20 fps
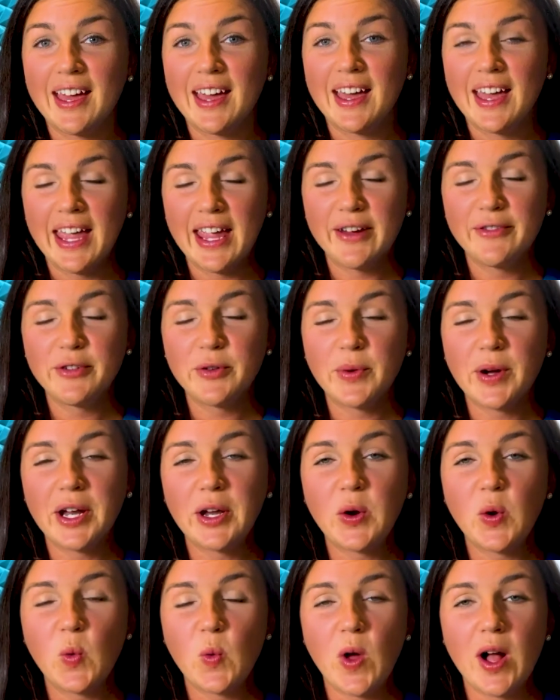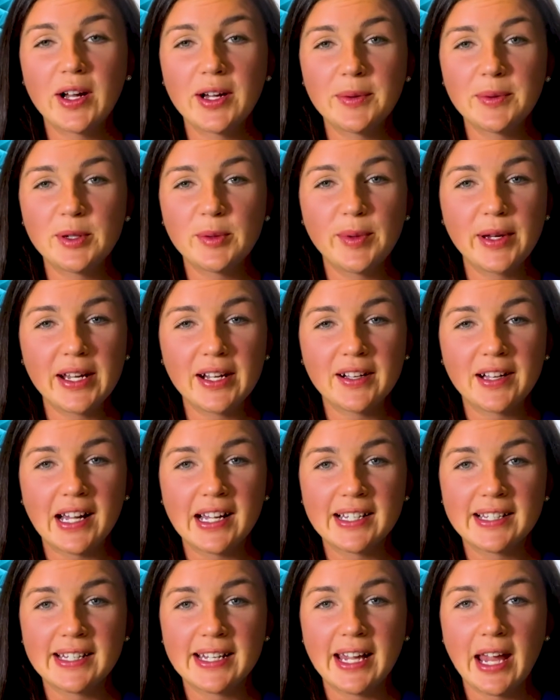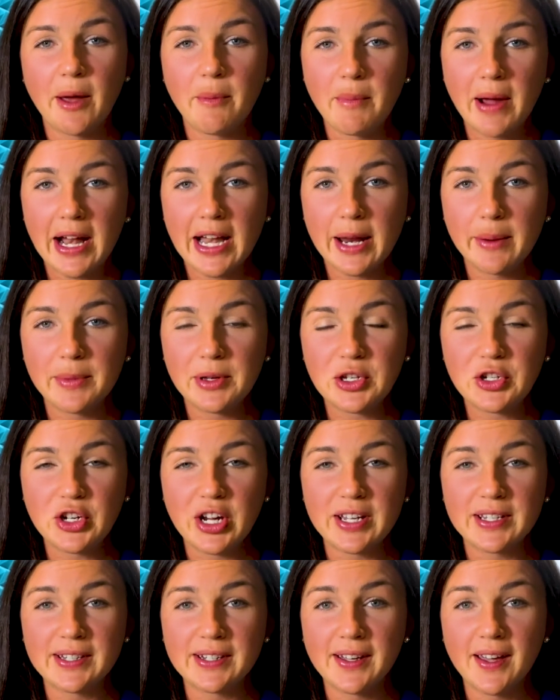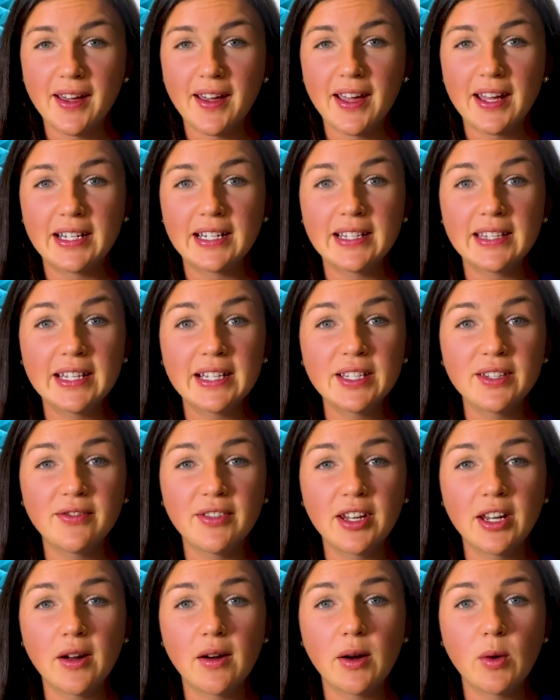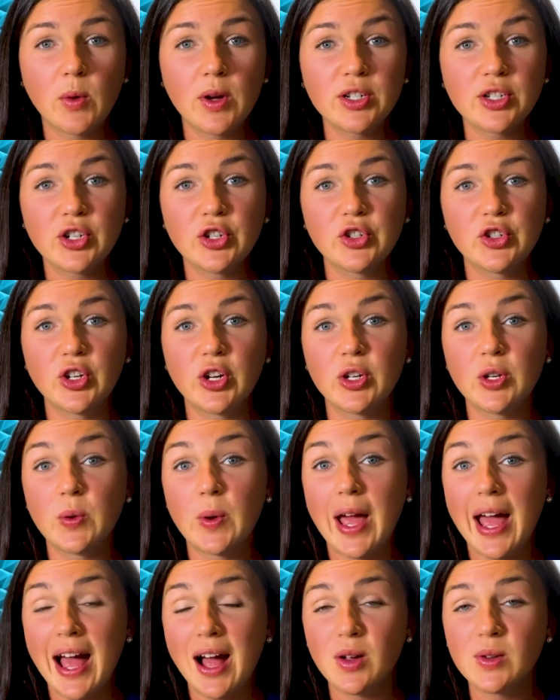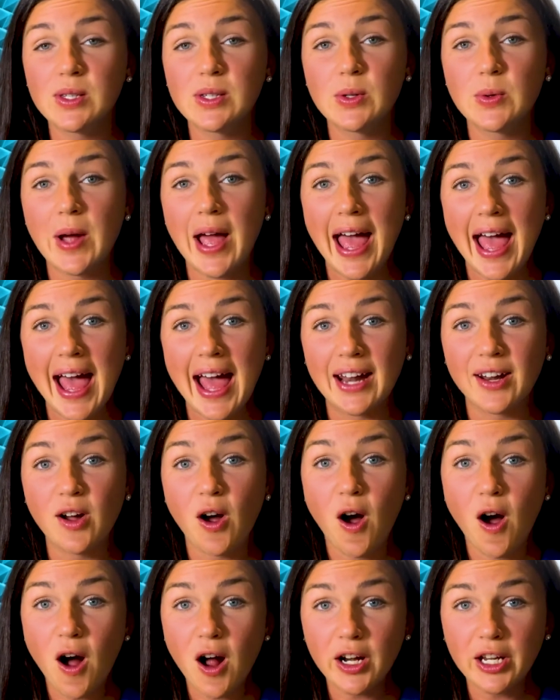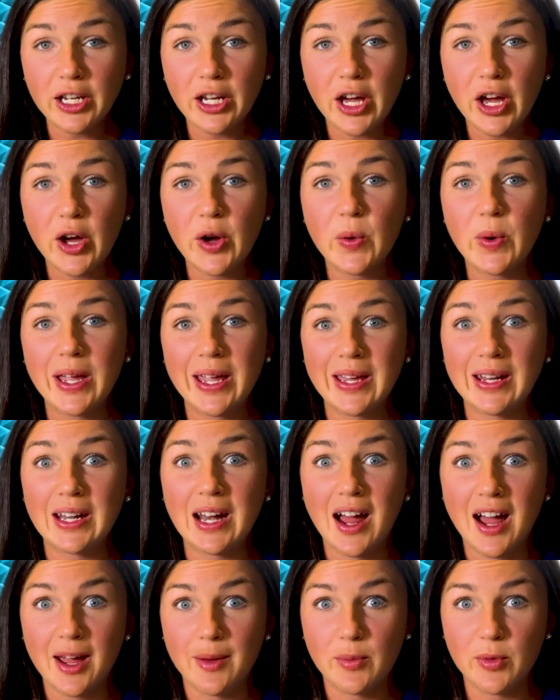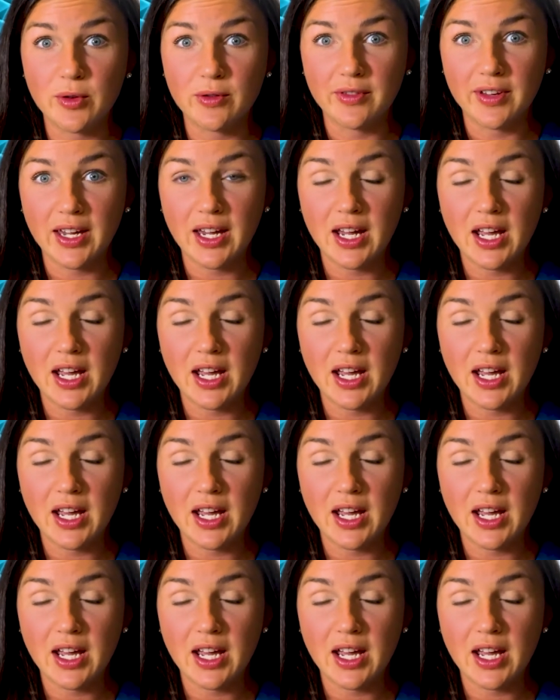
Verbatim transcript: Hey everyone, welcome to Bein' Classy. My name is Jessica, and in this video, I want to show you how to add audio in iMovie.